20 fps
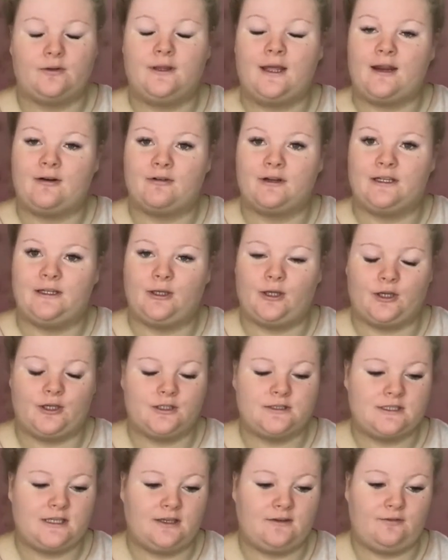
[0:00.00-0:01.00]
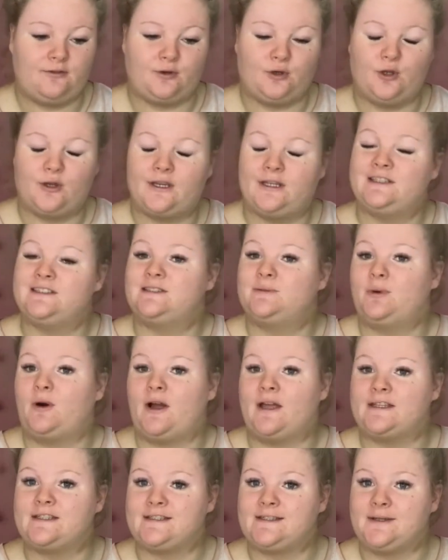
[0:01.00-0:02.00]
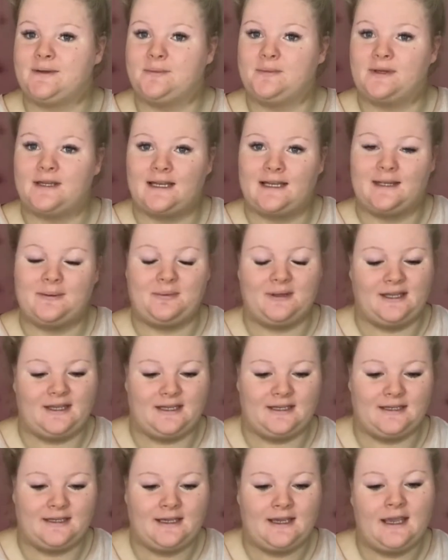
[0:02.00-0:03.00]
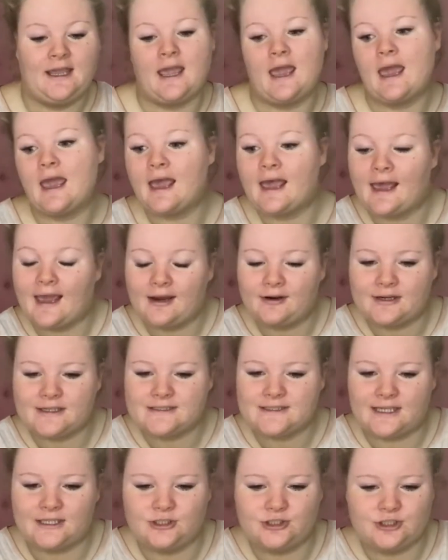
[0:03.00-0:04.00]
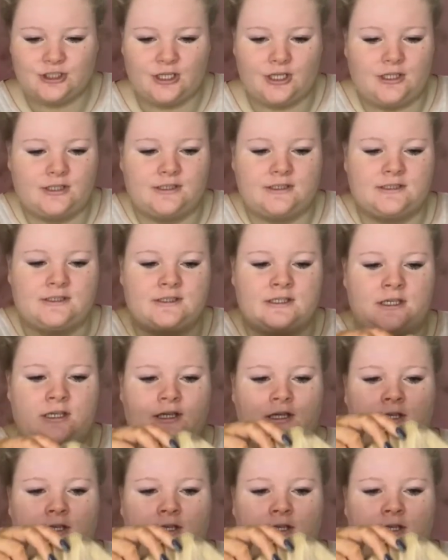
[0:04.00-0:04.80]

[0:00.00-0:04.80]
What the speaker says: They're really good if you're looking to buy some clip-in hair extensions.